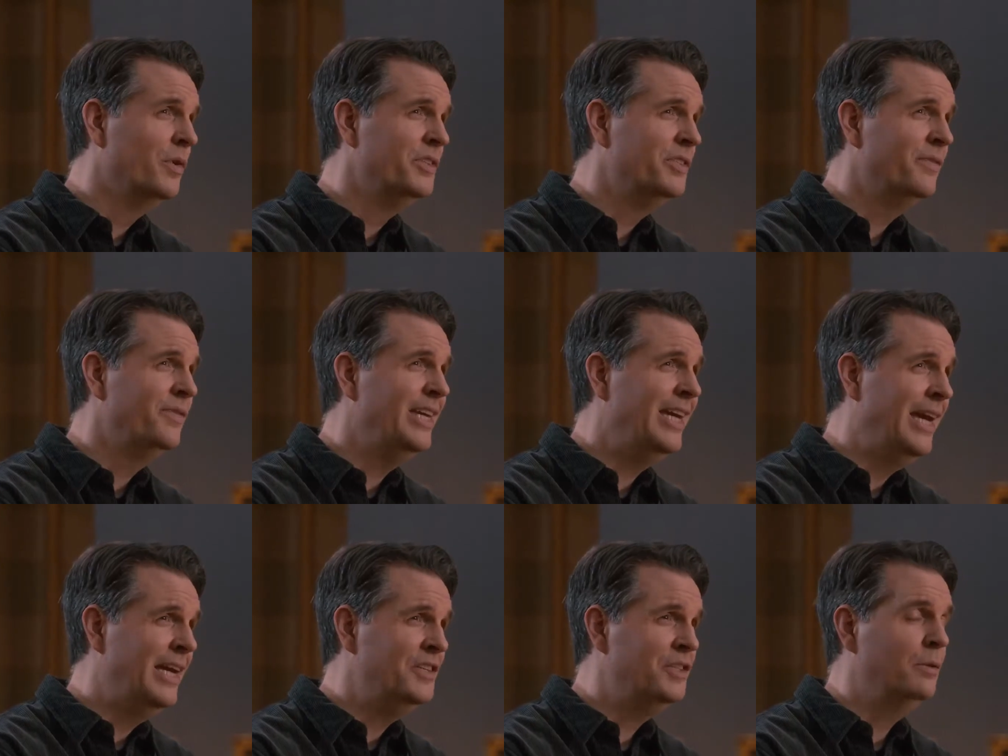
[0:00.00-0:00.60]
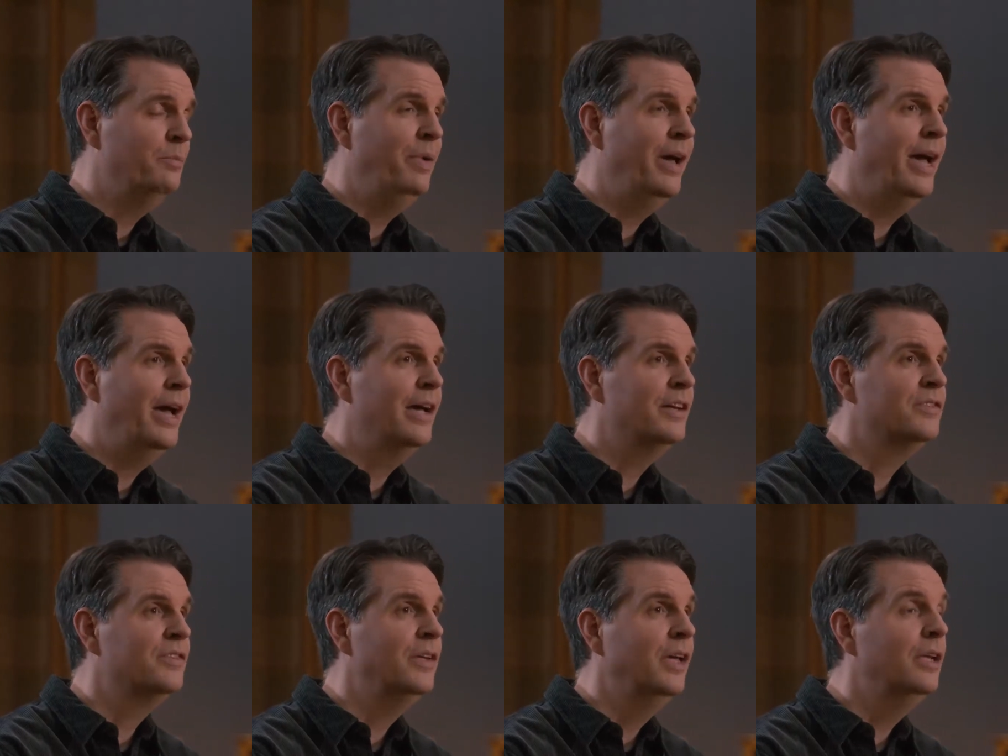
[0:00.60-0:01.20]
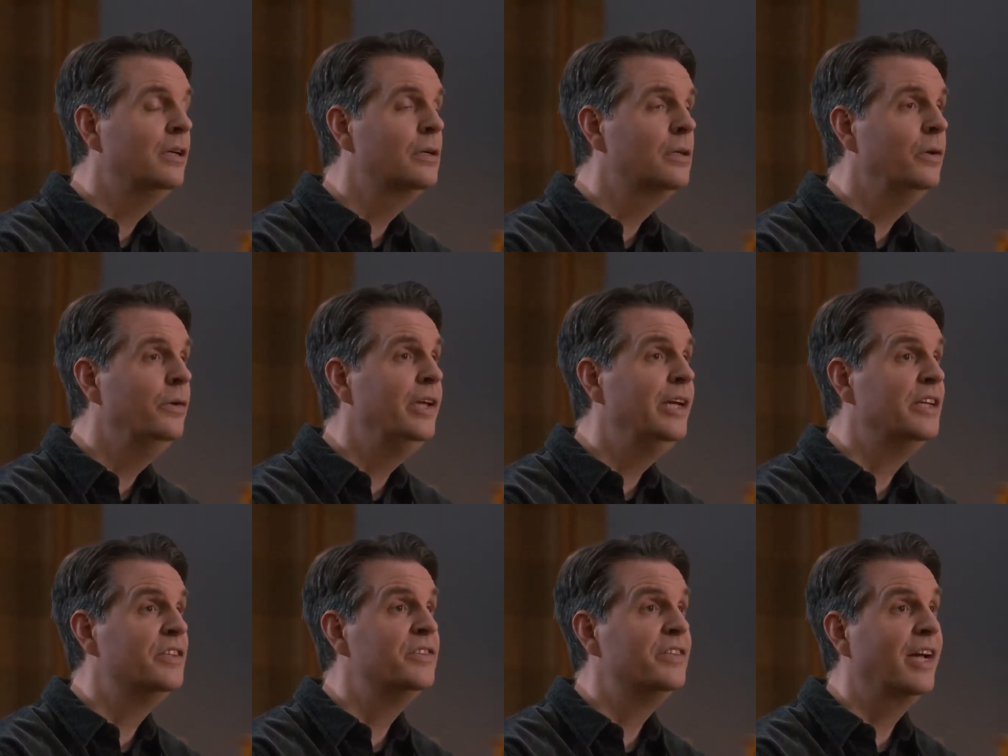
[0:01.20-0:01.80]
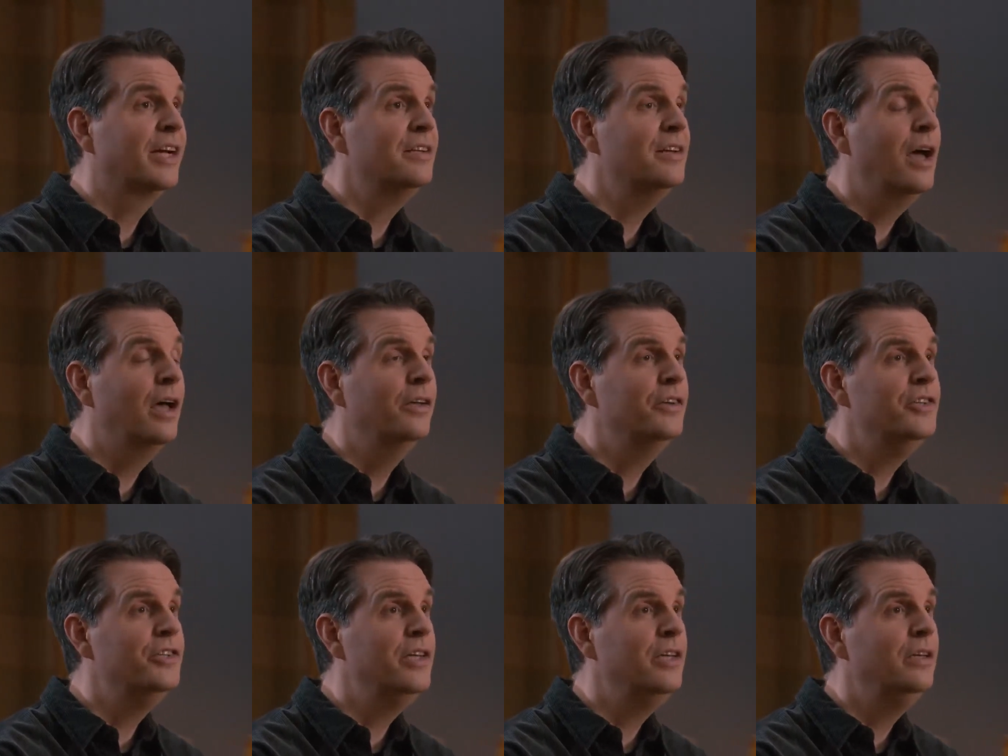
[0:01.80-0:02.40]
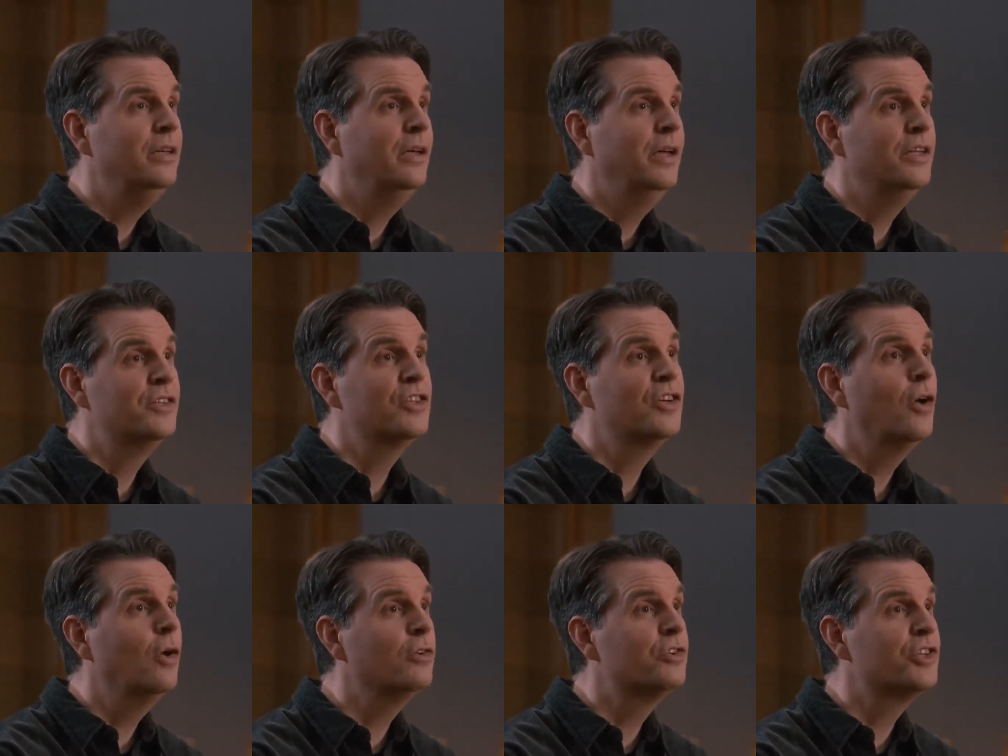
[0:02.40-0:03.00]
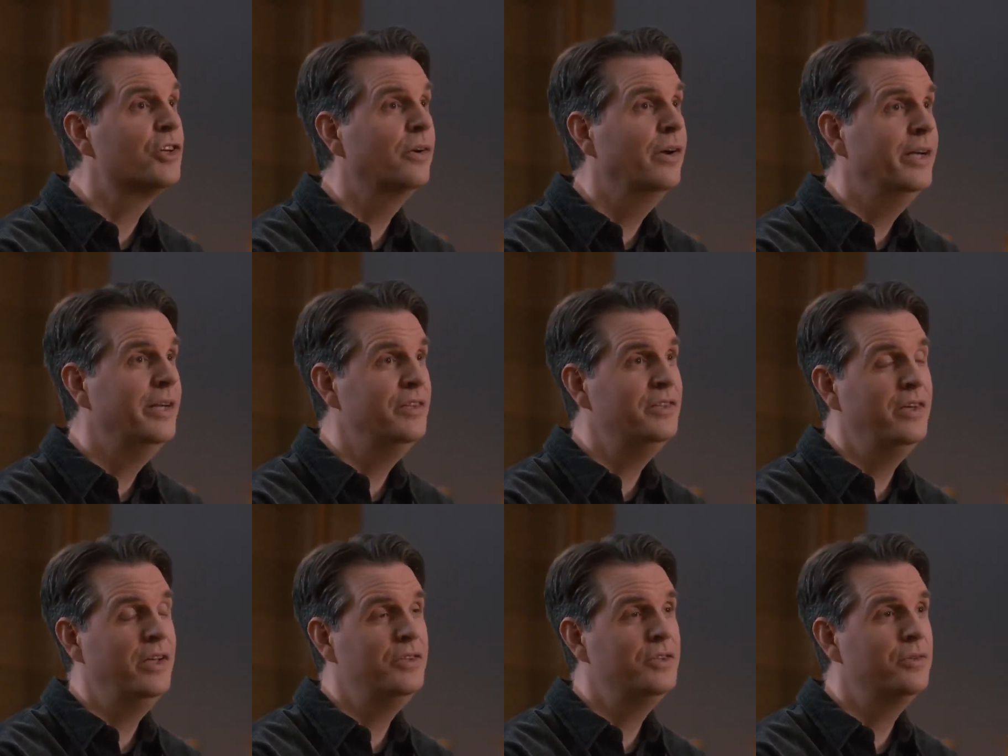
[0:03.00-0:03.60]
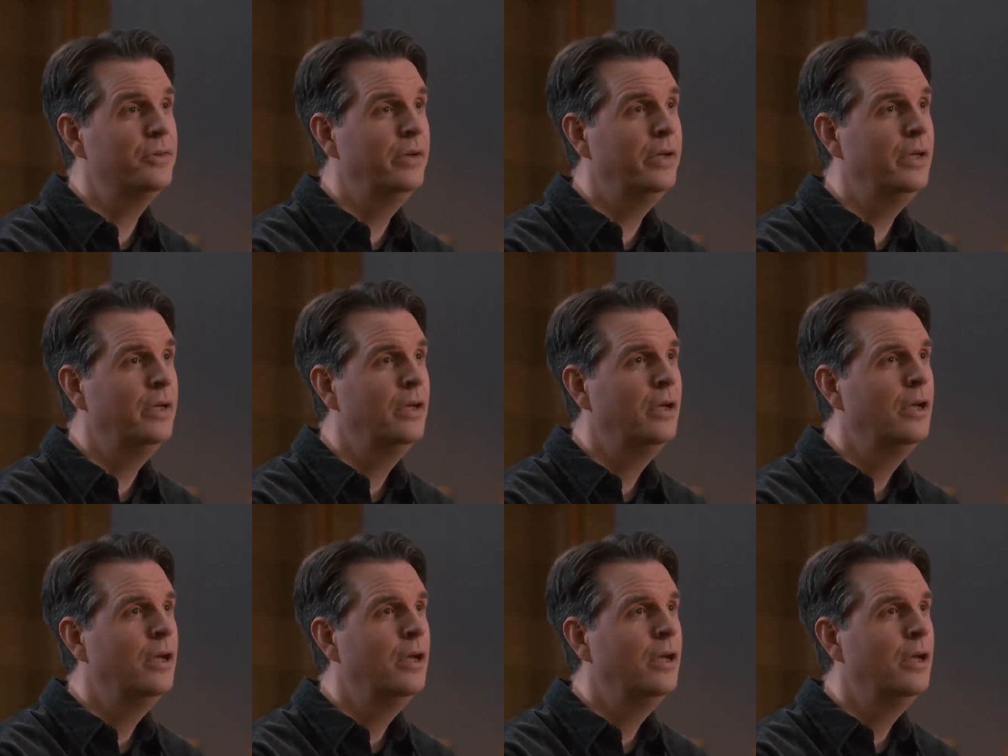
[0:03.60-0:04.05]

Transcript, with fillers: ruins of the ancient past, including its technology, its culture, and its history.